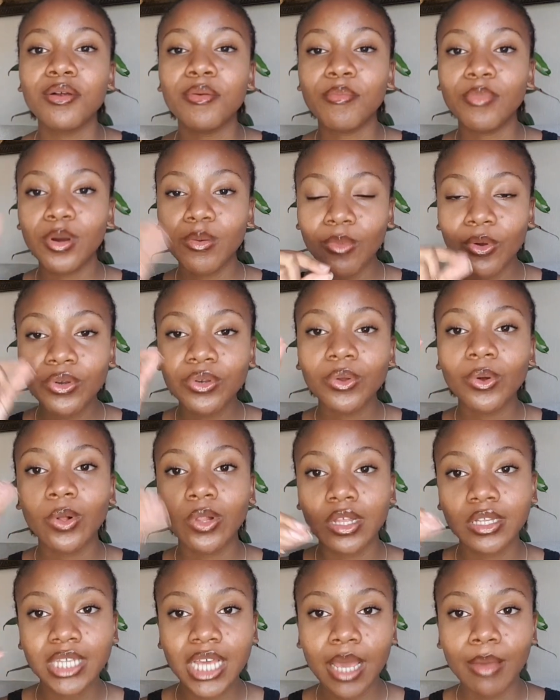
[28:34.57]
Promote all
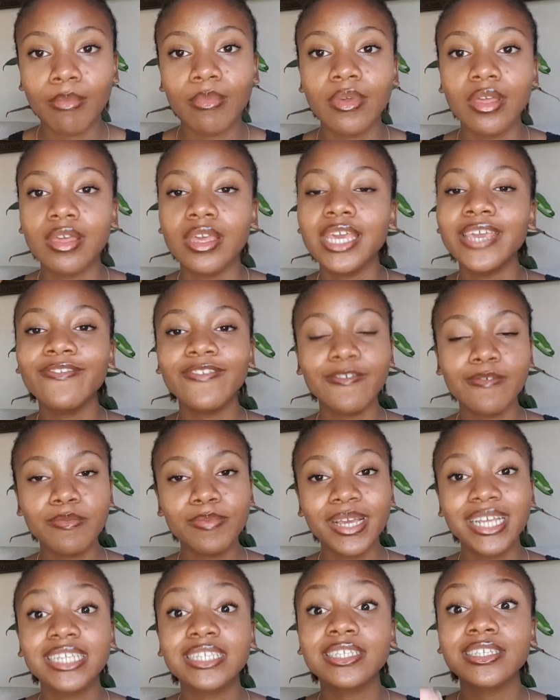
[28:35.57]
the time. Even if you
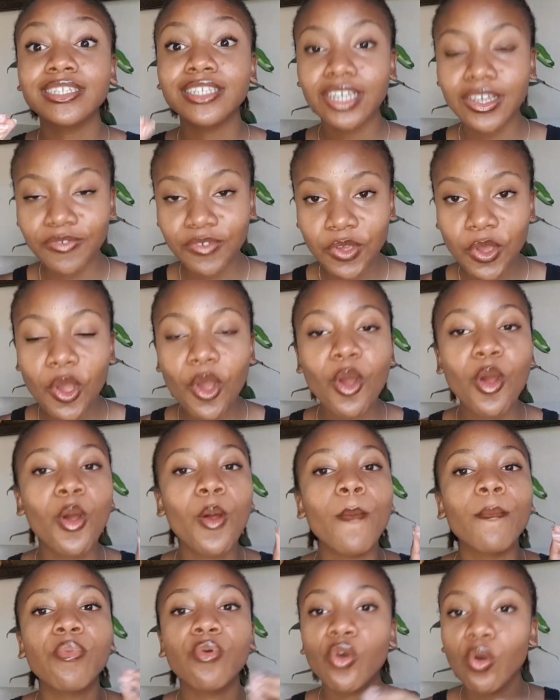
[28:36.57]
get sick of it,
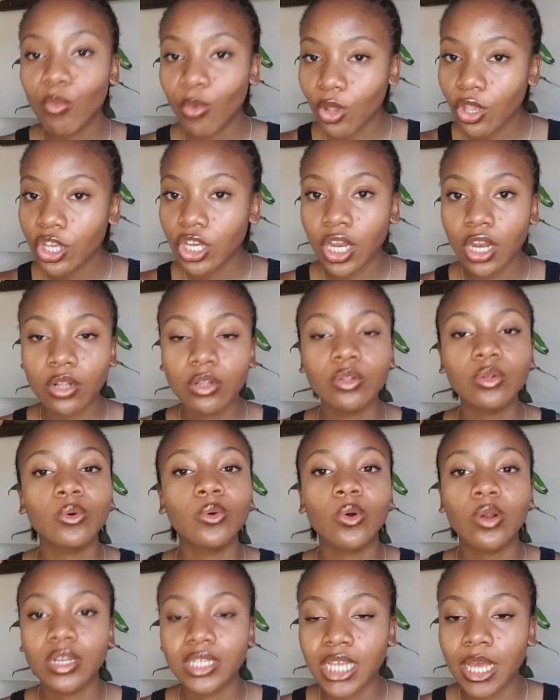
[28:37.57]
promote your channel
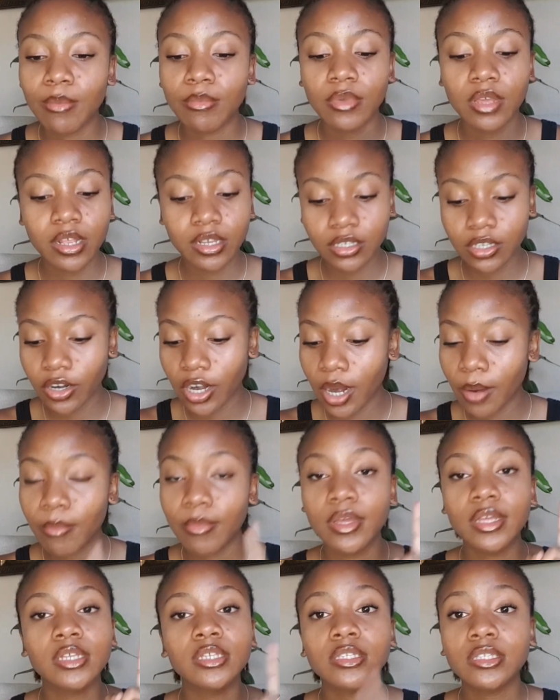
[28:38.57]
all the time.
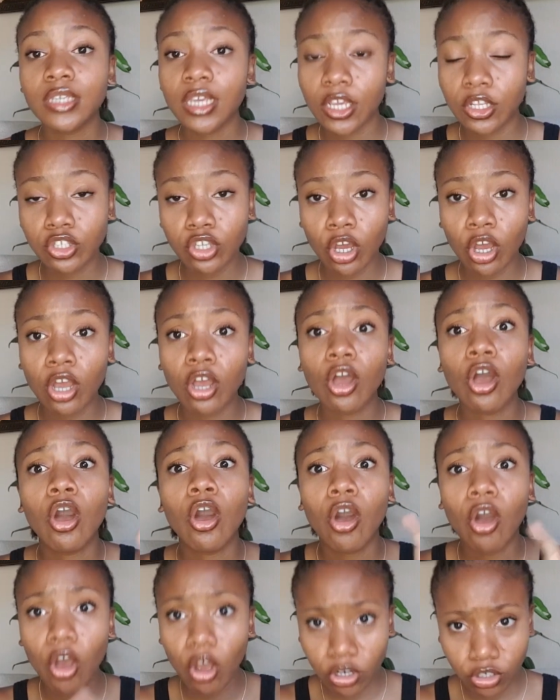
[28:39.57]
Instagram, TikTok,
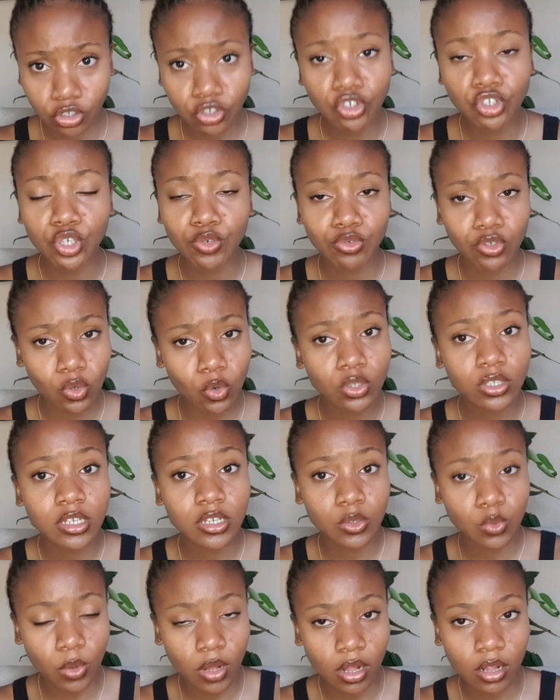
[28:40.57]
on YouTube Shorts
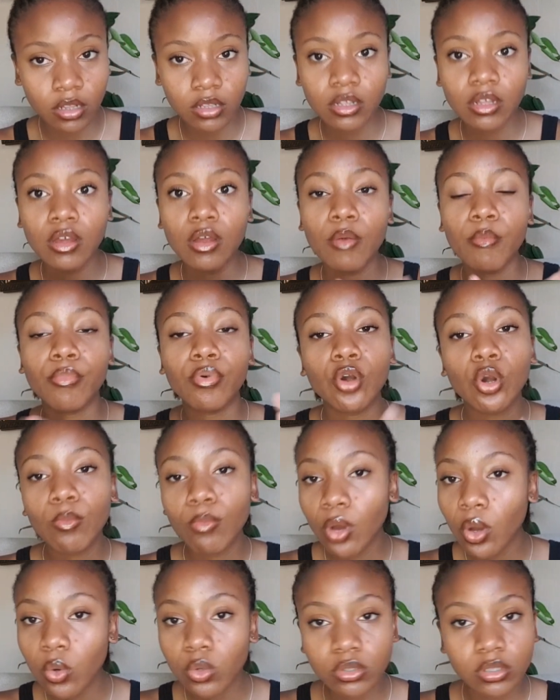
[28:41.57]
as well.
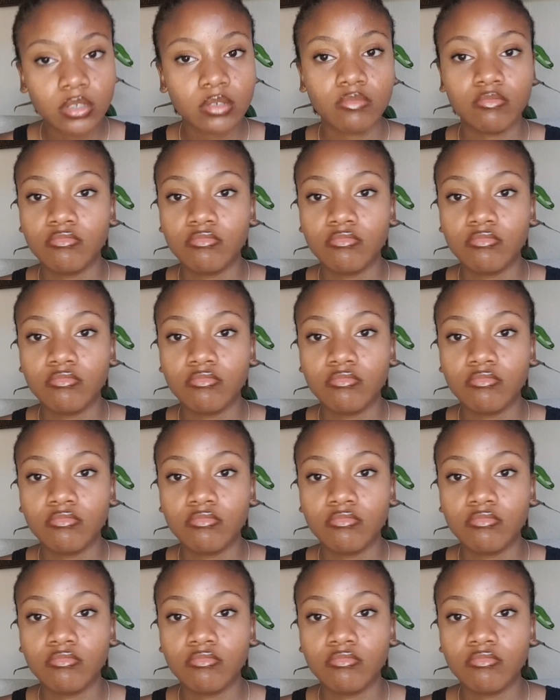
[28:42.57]
Promote.